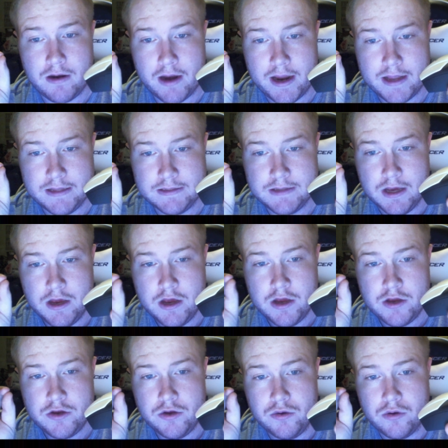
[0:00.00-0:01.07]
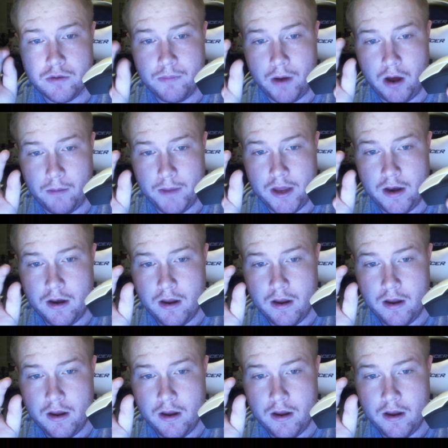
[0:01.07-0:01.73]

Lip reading: hands, you could palm it.